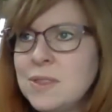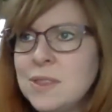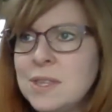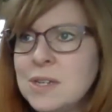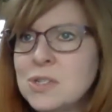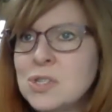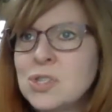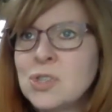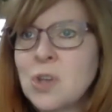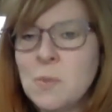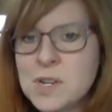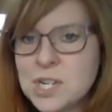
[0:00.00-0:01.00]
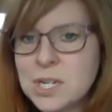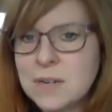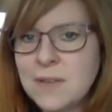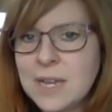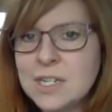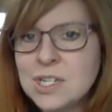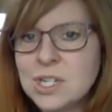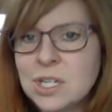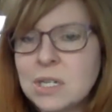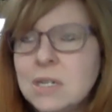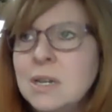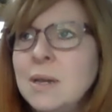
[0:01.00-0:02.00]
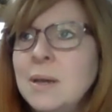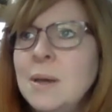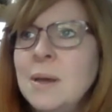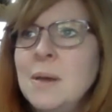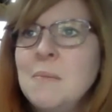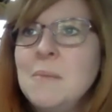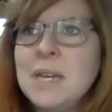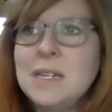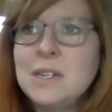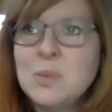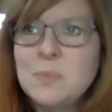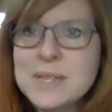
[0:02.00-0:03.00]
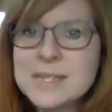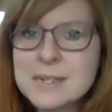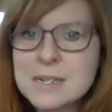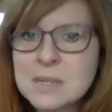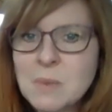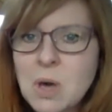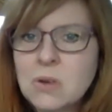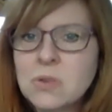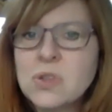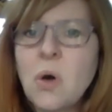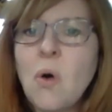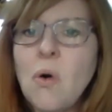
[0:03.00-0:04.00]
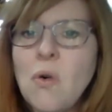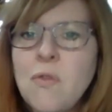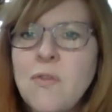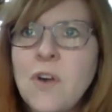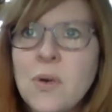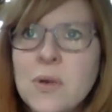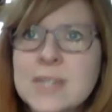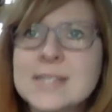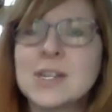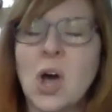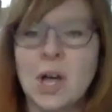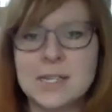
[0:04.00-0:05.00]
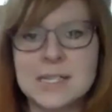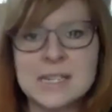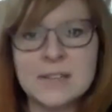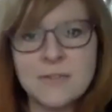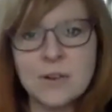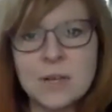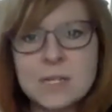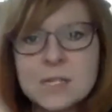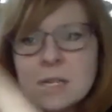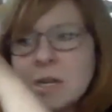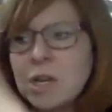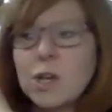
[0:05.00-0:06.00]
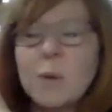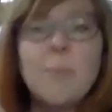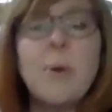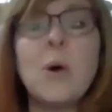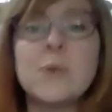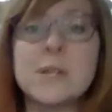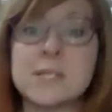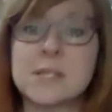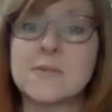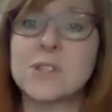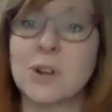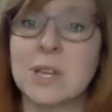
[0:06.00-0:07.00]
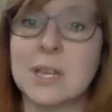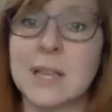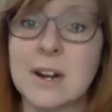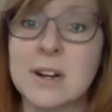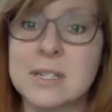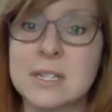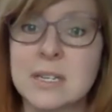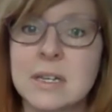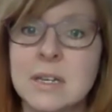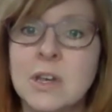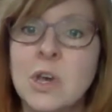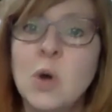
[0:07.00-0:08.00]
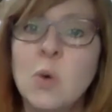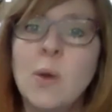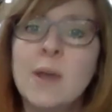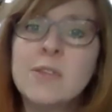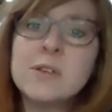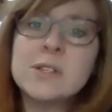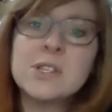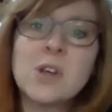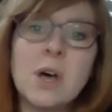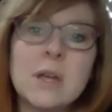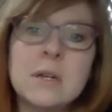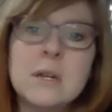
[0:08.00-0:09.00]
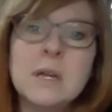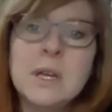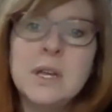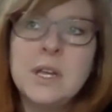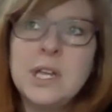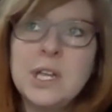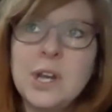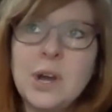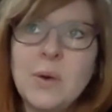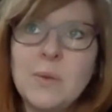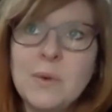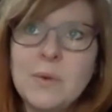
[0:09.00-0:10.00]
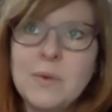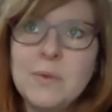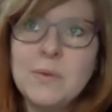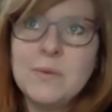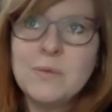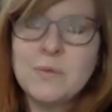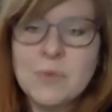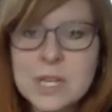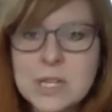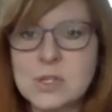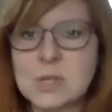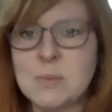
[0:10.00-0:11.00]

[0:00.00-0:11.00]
there's so much innovation, many new business models, all focused on different components of circularity, whether it's on, reuse